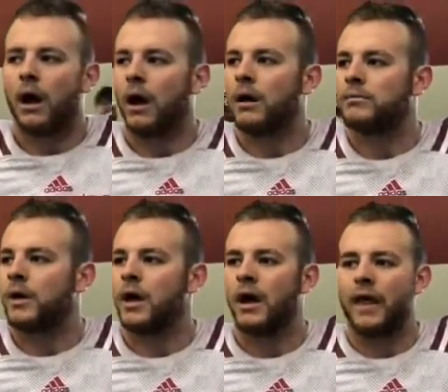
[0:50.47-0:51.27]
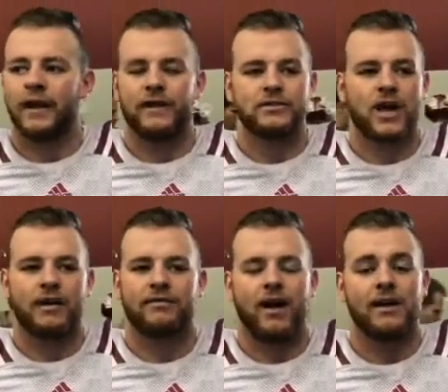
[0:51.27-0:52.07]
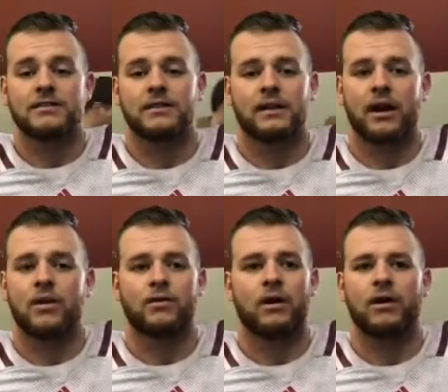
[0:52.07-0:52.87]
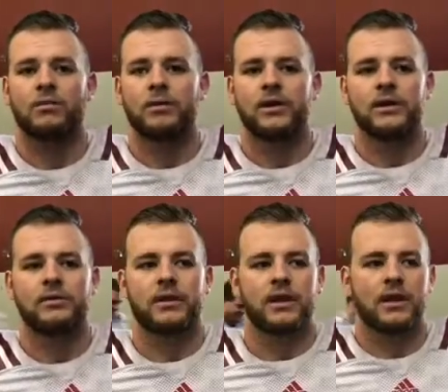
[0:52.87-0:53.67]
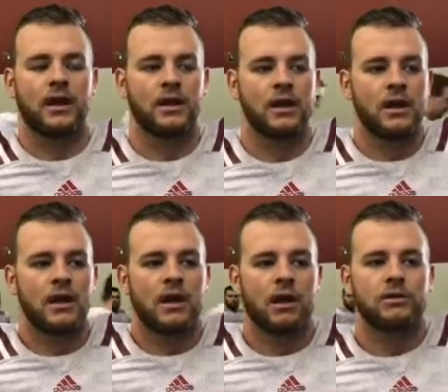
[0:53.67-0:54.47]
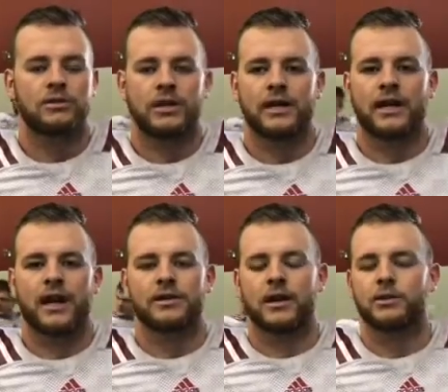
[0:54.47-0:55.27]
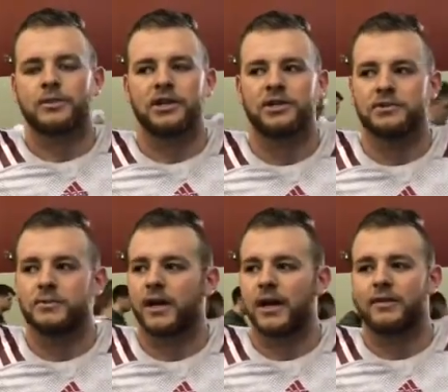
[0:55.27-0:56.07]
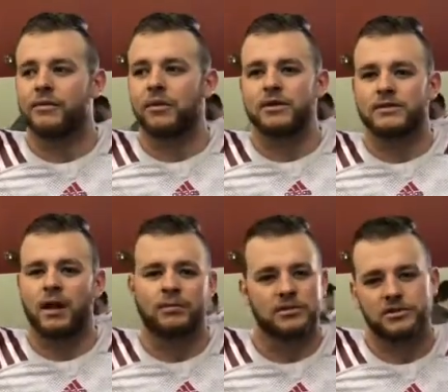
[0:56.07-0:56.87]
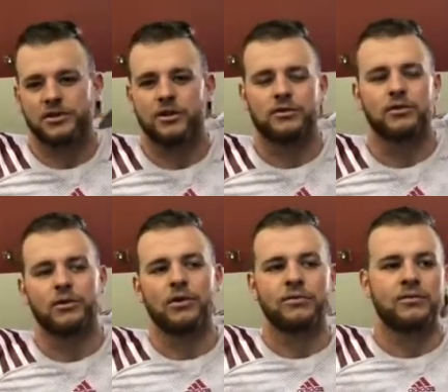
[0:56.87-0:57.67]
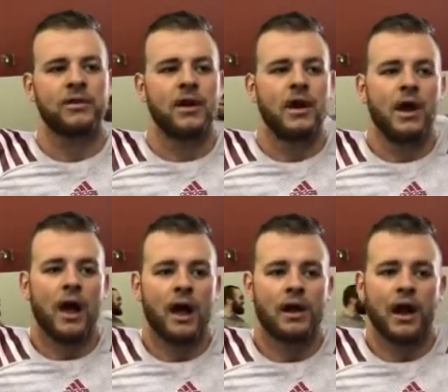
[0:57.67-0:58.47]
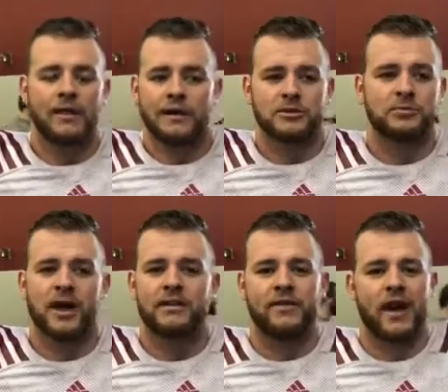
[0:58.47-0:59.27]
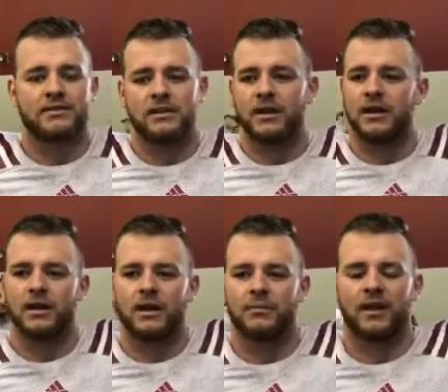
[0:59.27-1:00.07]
Um, I think I've just gotten faster overall, completely with the uh, our new strength guys, Coach Ballou's making everyone's numbers just go through the roof. And uh, I think I'm just playing faster and I'm